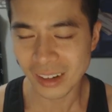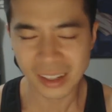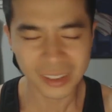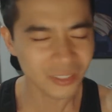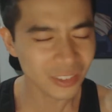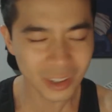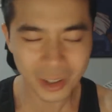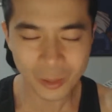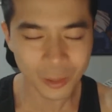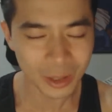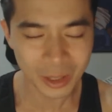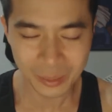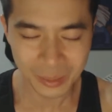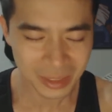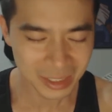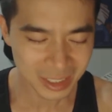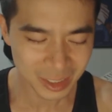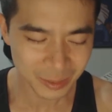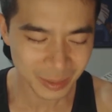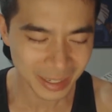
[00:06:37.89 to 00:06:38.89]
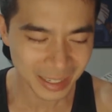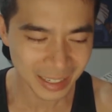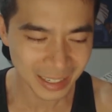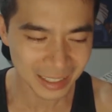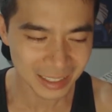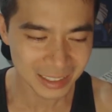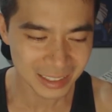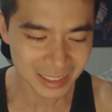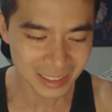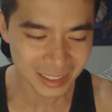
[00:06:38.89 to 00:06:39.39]
I forgot what I messaged back,
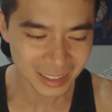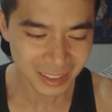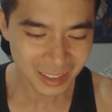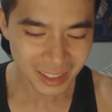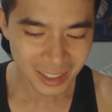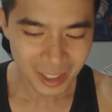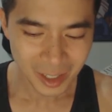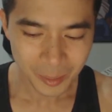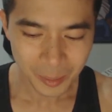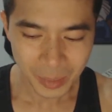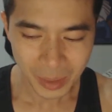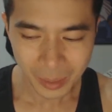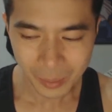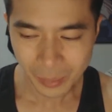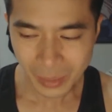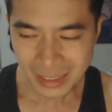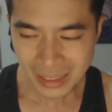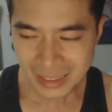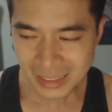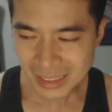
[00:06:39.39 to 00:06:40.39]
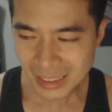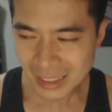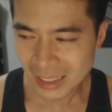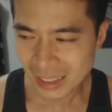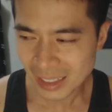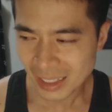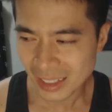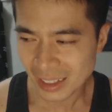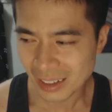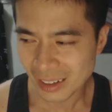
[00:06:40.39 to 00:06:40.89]
actually. But
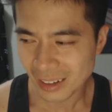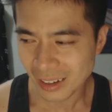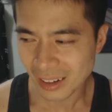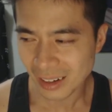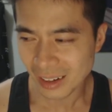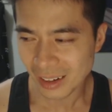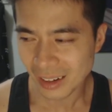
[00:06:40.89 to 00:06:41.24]
basically,